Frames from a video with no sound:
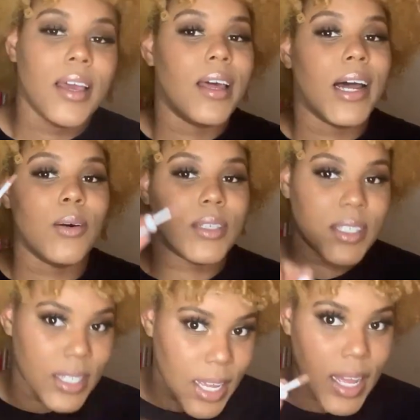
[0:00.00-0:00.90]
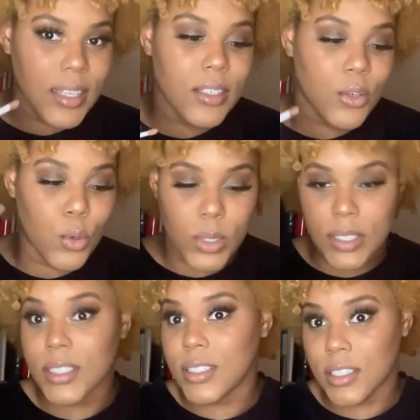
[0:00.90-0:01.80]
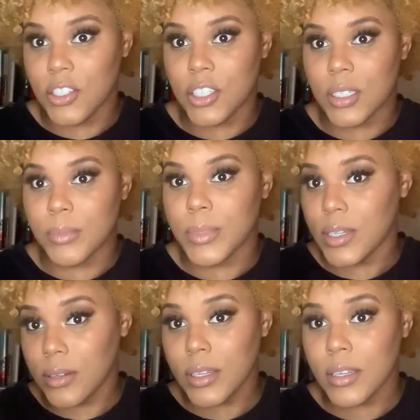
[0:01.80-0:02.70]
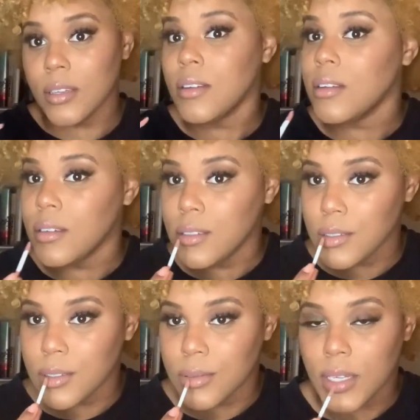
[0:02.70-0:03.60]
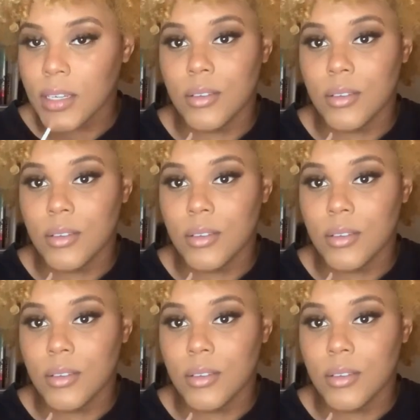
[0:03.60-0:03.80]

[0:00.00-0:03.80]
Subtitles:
and I was not going to get this ship. Okay, shoot,